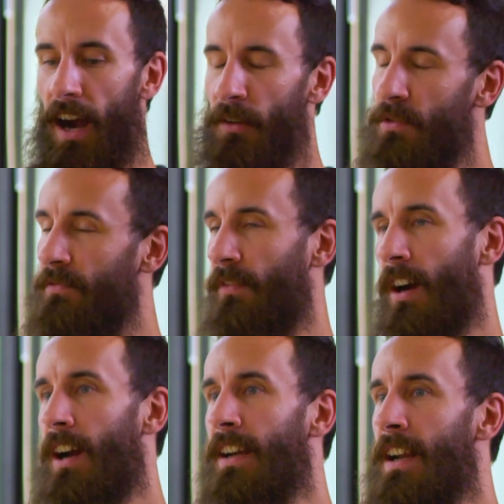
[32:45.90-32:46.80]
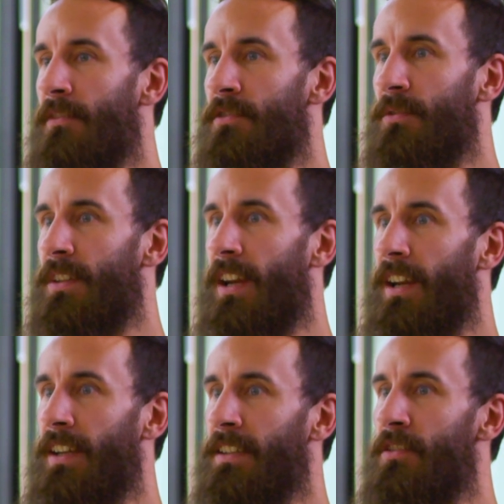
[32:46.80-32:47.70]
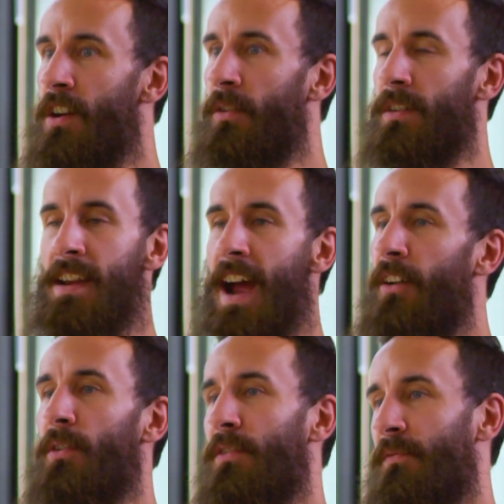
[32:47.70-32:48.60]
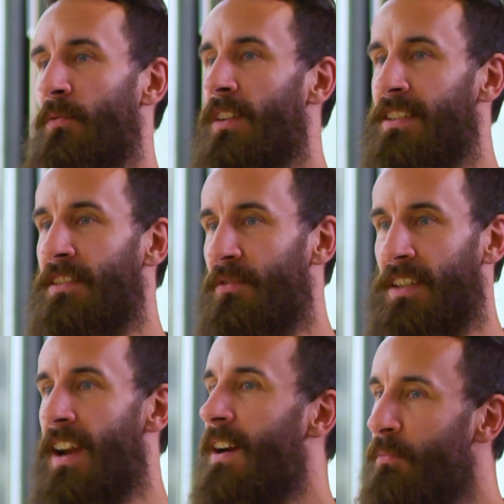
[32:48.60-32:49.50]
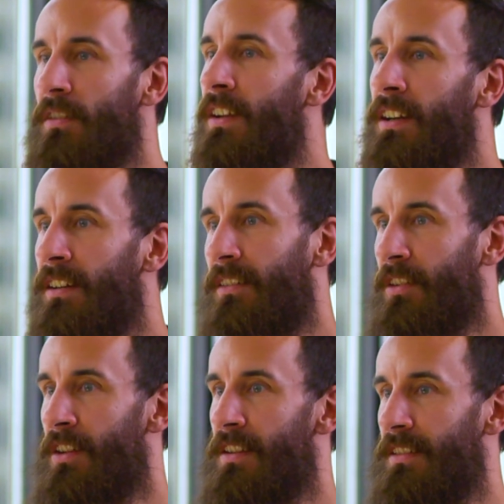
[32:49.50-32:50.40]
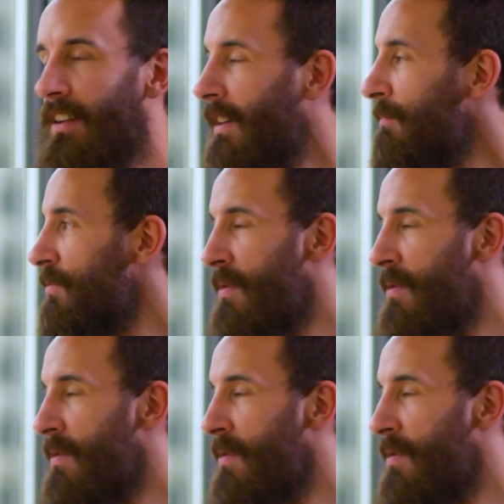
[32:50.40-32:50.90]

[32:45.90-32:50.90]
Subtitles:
I was fine. I was okay, you know. And now I don't even realize that there's a camera there a lot of the times,